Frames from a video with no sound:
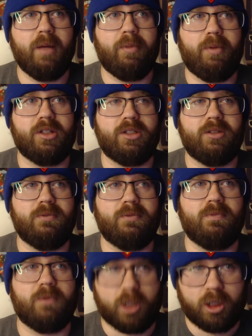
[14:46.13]
but
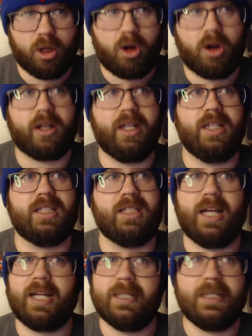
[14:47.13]
Clark, he's
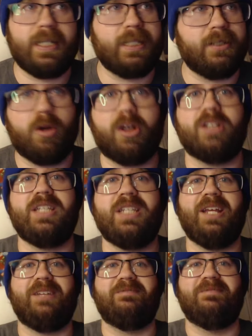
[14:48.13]
like, I don't know, because
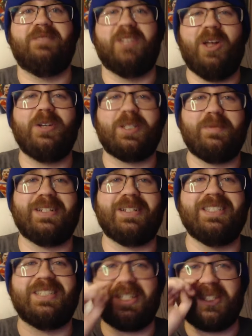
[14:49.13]
see, Lois
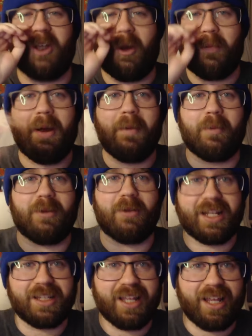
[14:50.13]
mentions the salt and pepper,
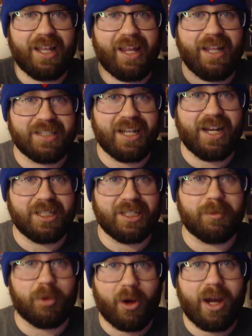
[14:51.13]
like, he's getting
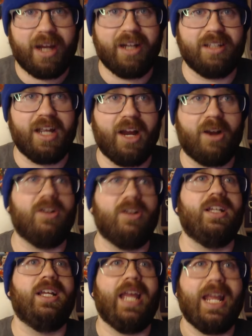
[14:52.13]
some gray in his hair.
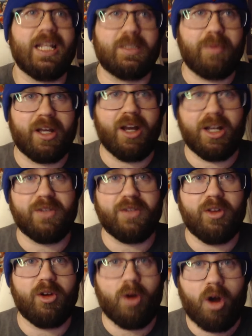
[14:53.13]
It's because of
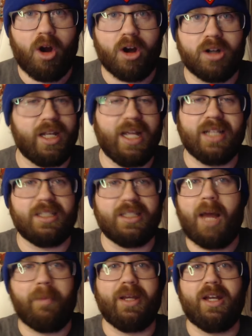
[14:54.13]
the new heart. It's
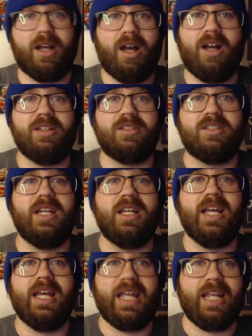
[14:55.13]
not because
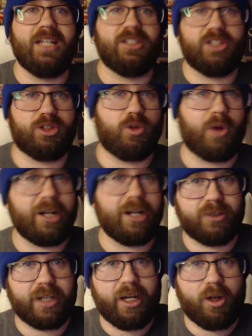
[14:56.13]
he's just
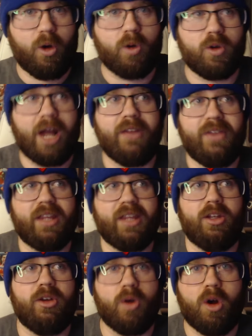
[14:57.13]
gradually getting older. I think
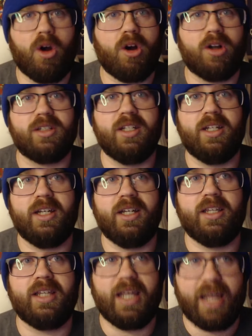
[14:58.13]
the new heart
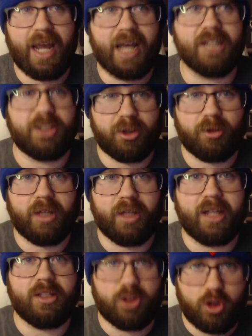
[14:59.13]
that he has, General
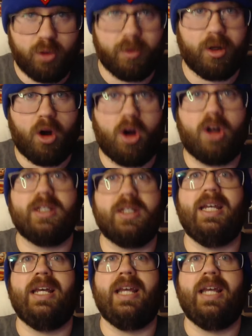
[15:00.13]
Lane's human heart,